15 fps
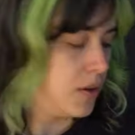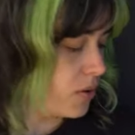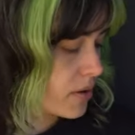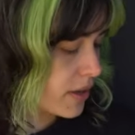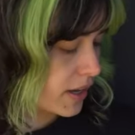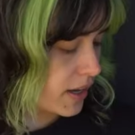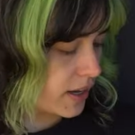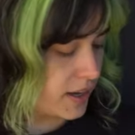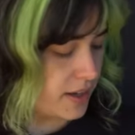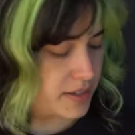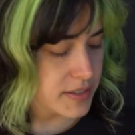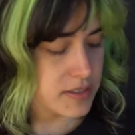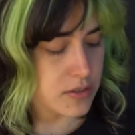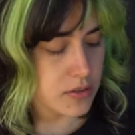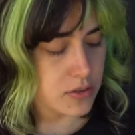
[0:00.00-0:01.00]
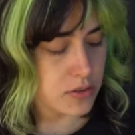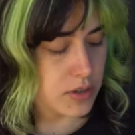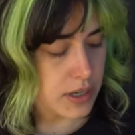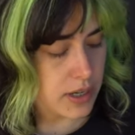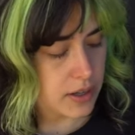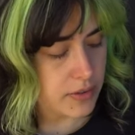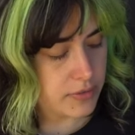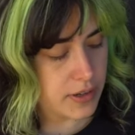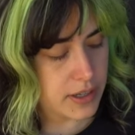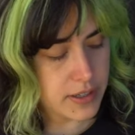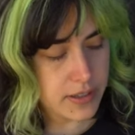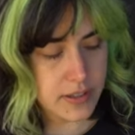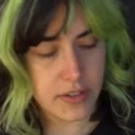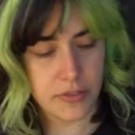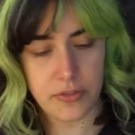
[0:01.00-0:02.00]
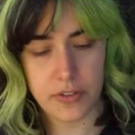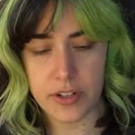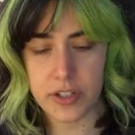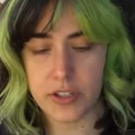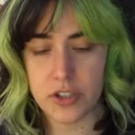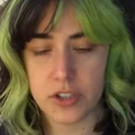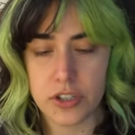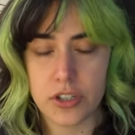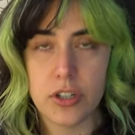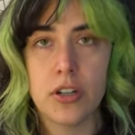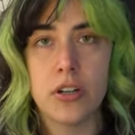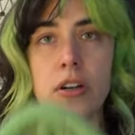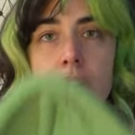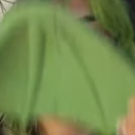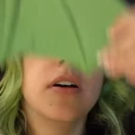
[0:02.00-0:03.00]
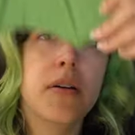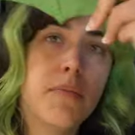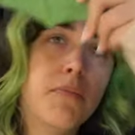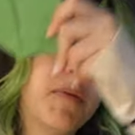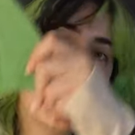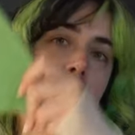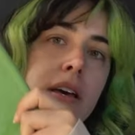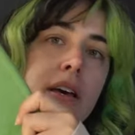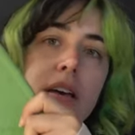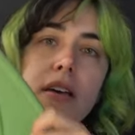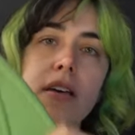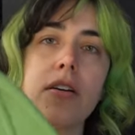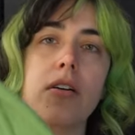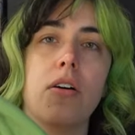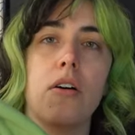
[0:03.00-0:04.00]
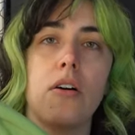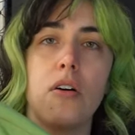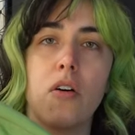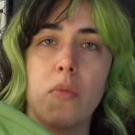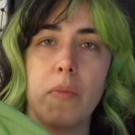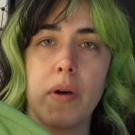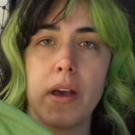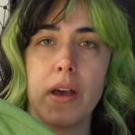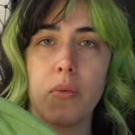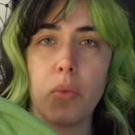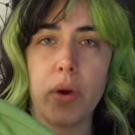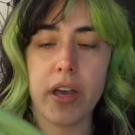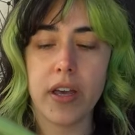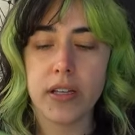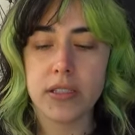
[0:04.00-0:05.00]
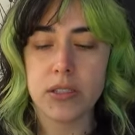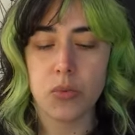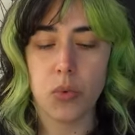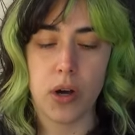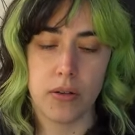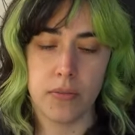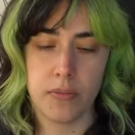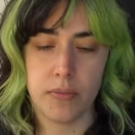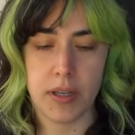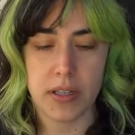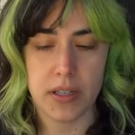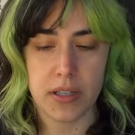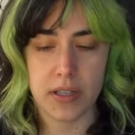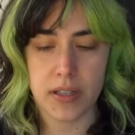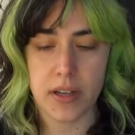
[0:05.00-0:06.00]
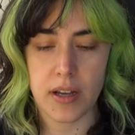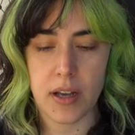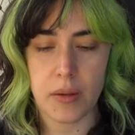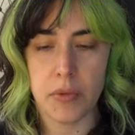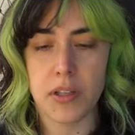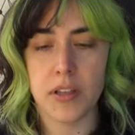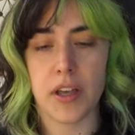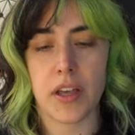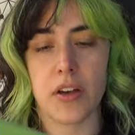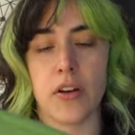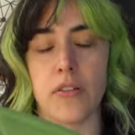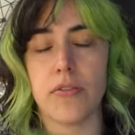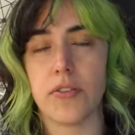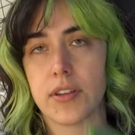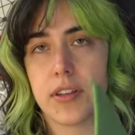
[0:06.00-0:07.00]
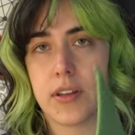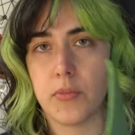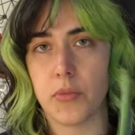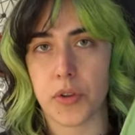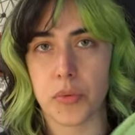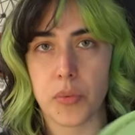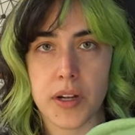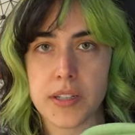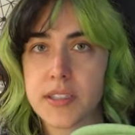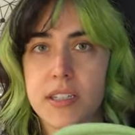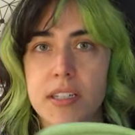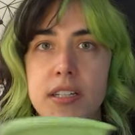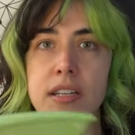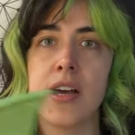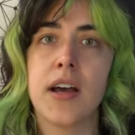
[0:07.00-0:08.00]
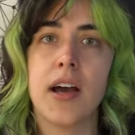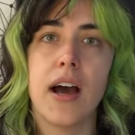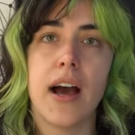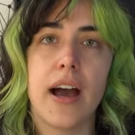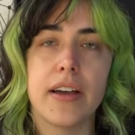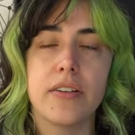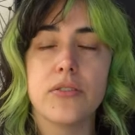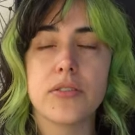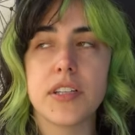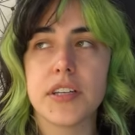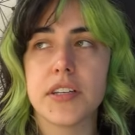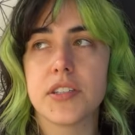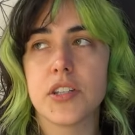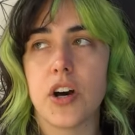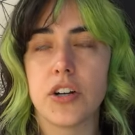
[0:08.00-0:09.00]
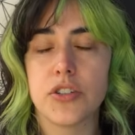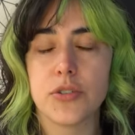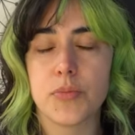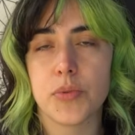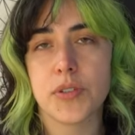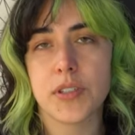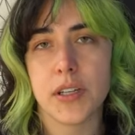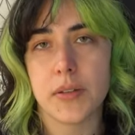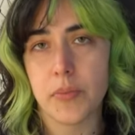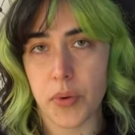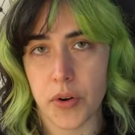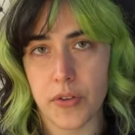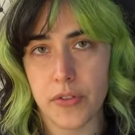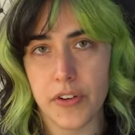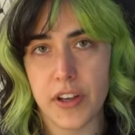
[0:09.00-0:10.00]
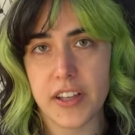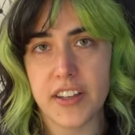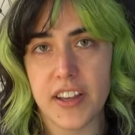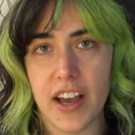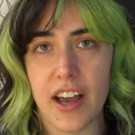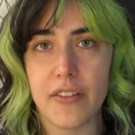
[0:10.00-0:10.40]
Okay, so I finally finished making all my wings. Well, making, I mean like covering them with resin. I don't think it's 100% perfect.